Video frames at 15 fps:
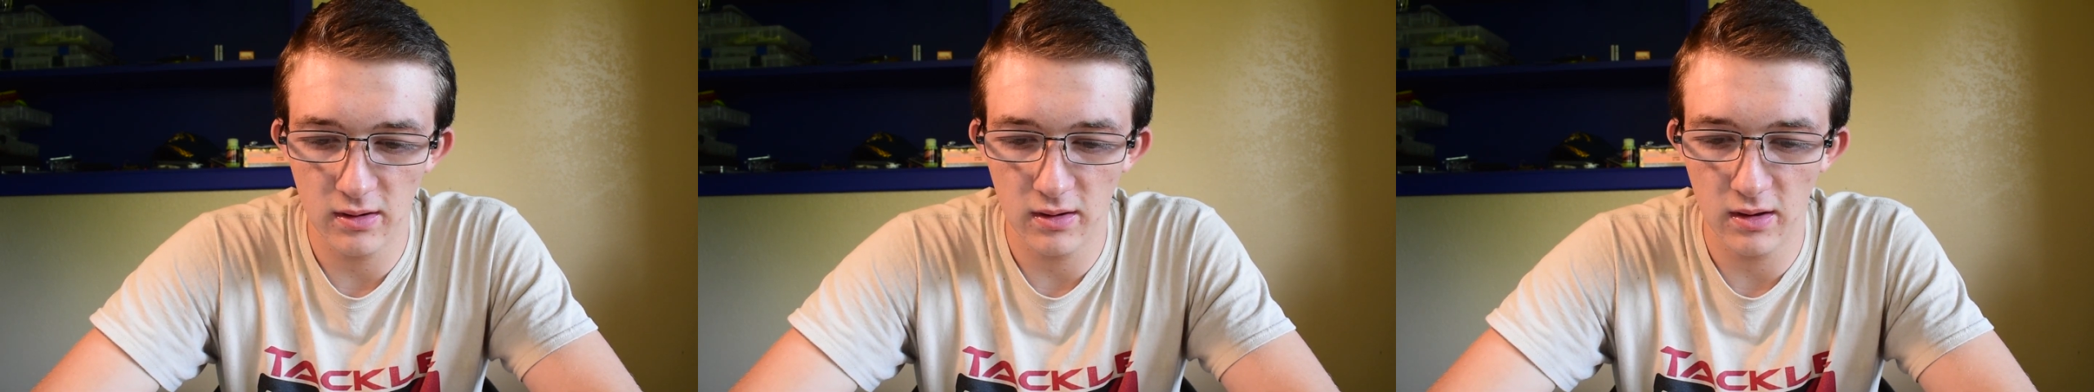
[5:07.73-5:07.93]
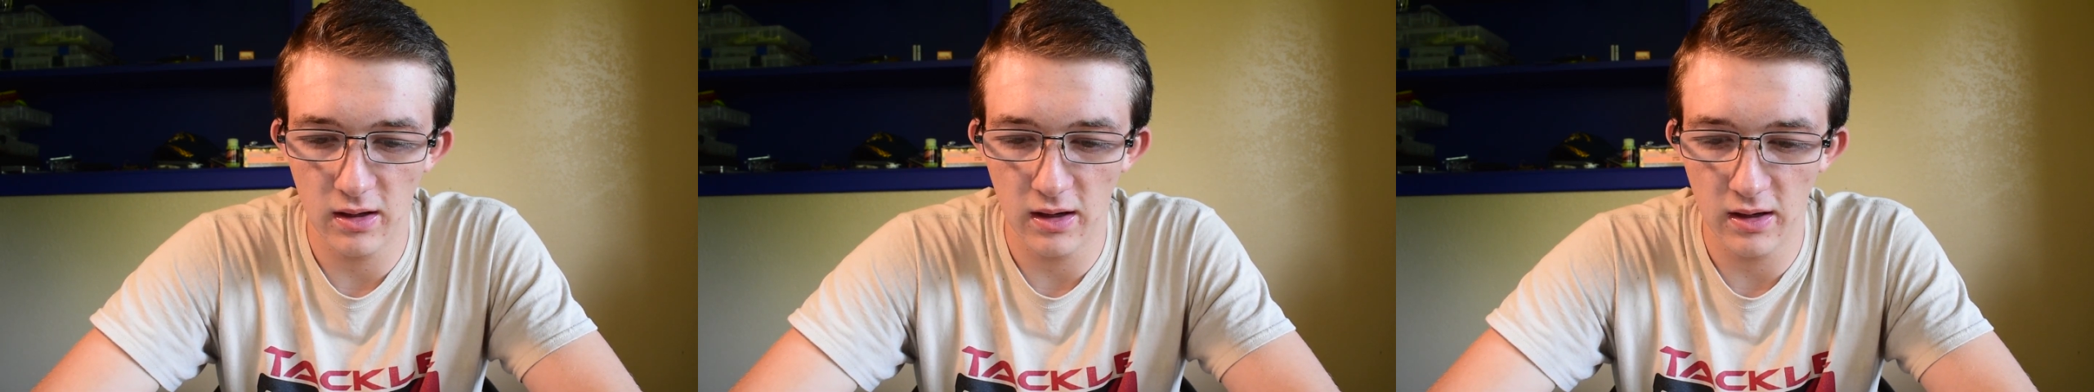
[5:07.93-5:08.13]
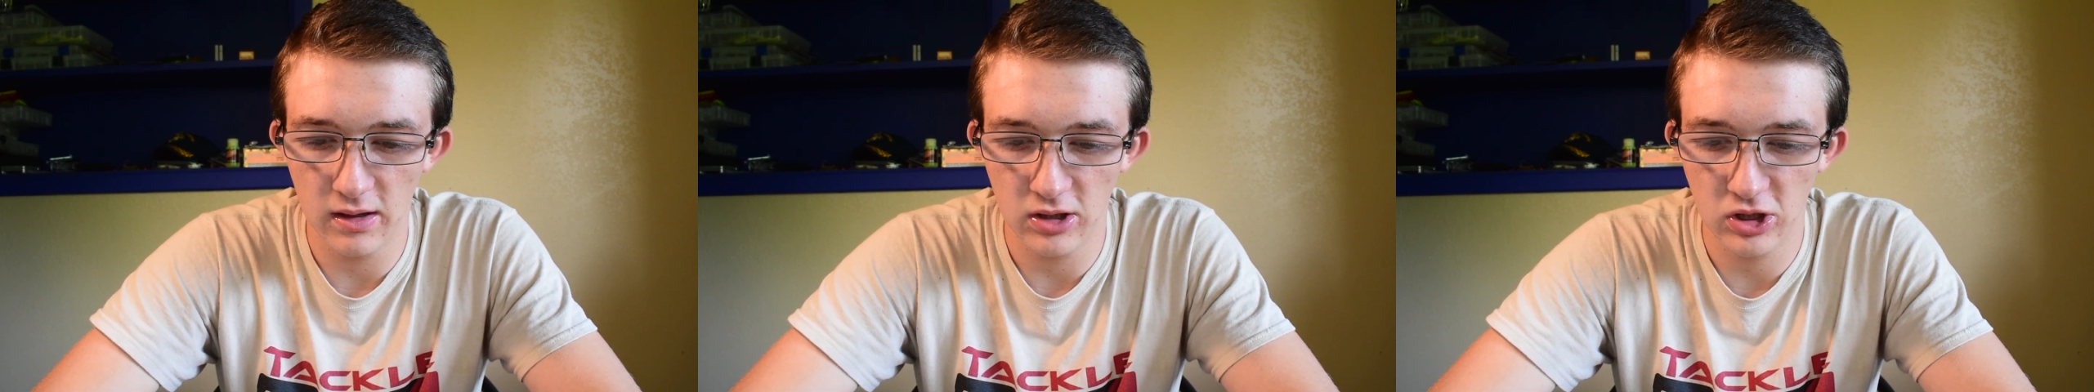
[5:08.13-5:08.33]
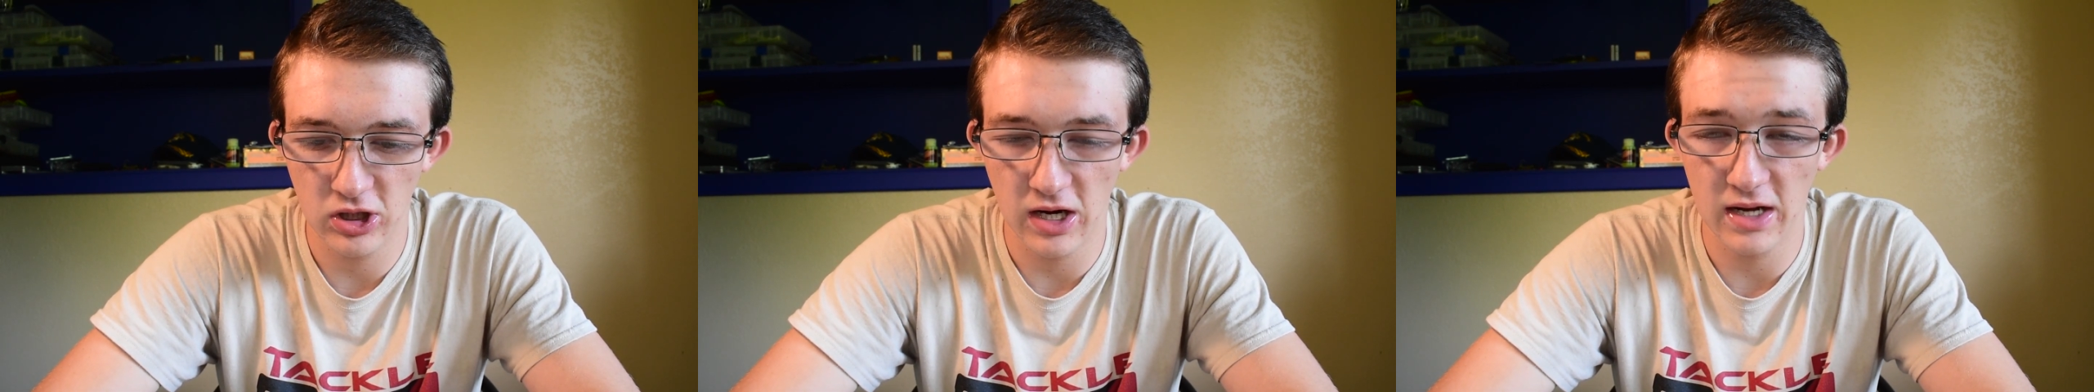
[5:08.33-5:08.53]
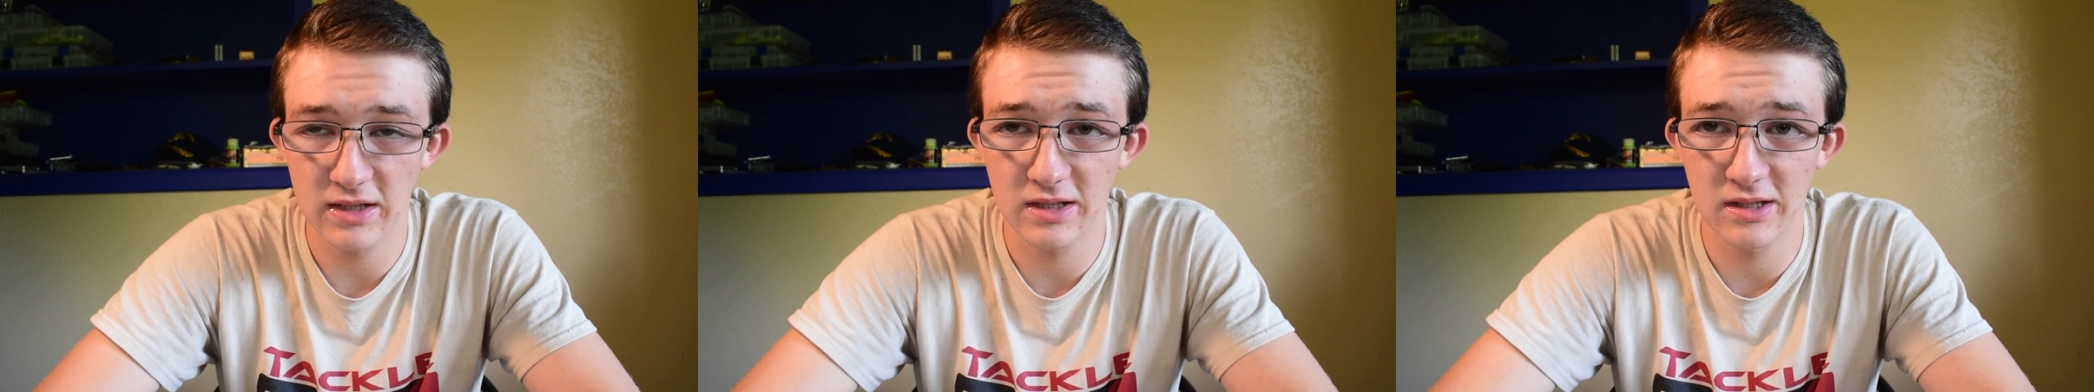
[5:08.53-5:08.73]
the
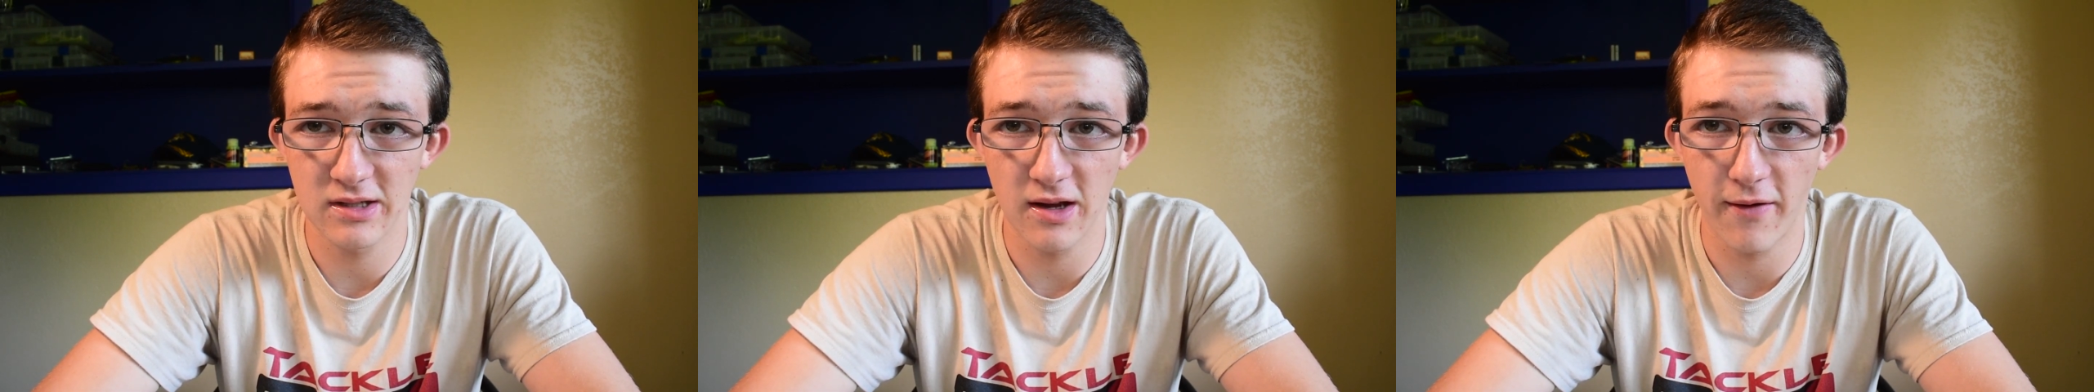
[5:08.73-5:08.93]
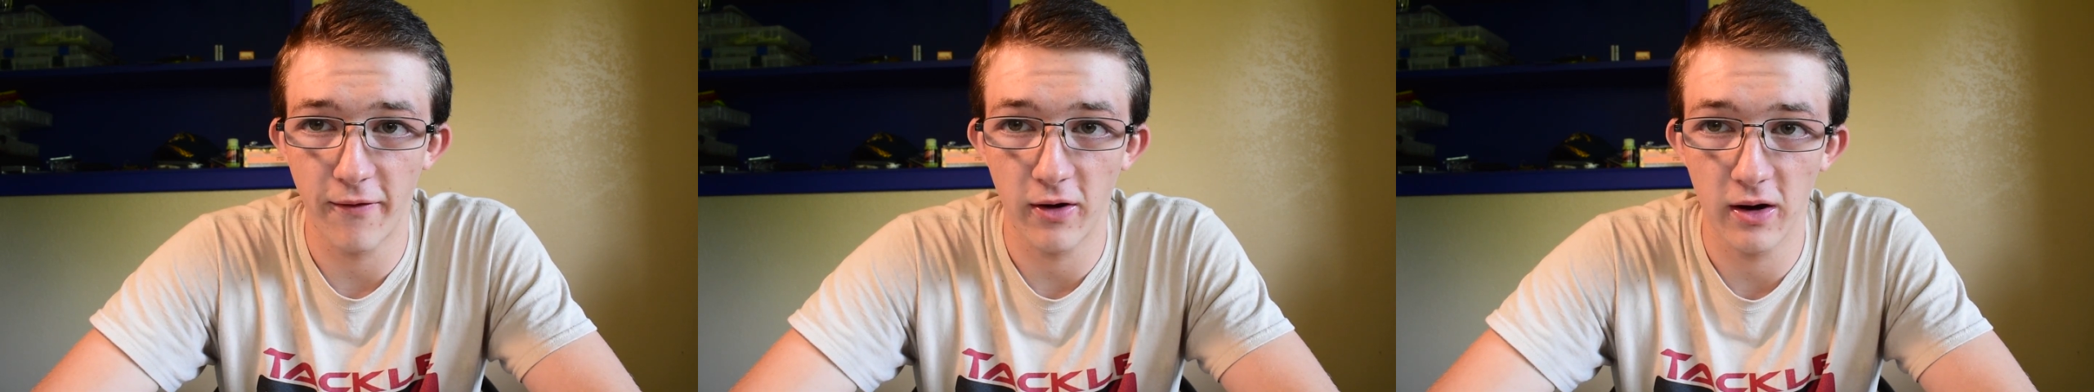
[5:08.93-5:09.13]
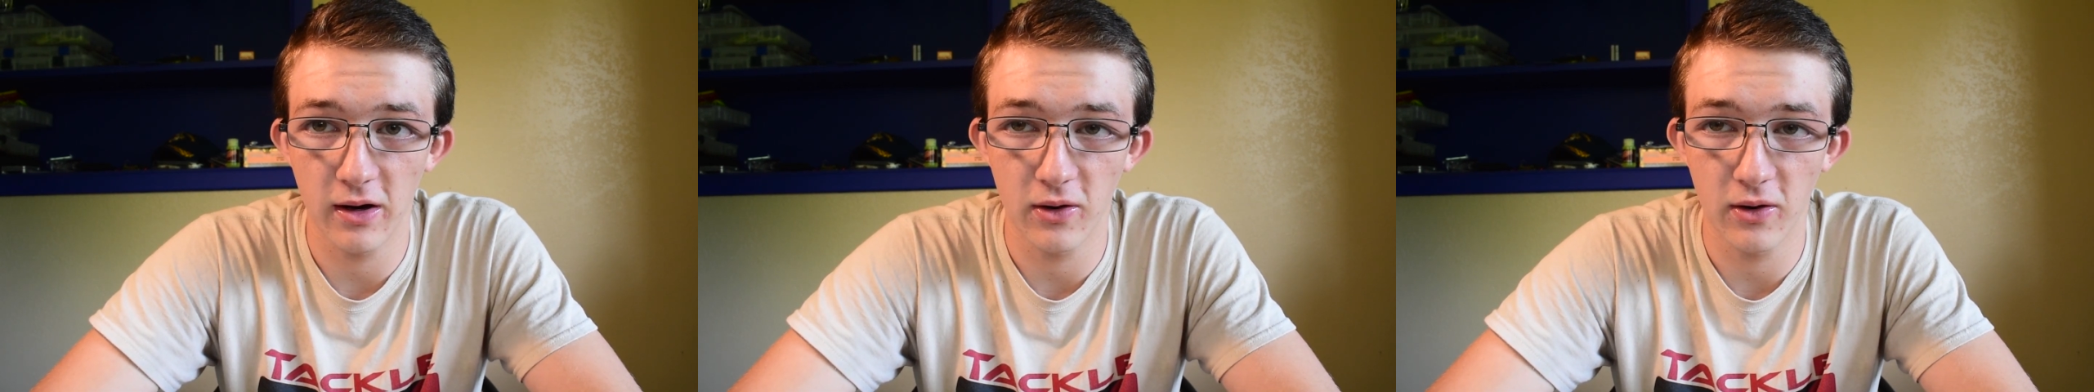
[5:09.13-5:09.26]
shad and stuff are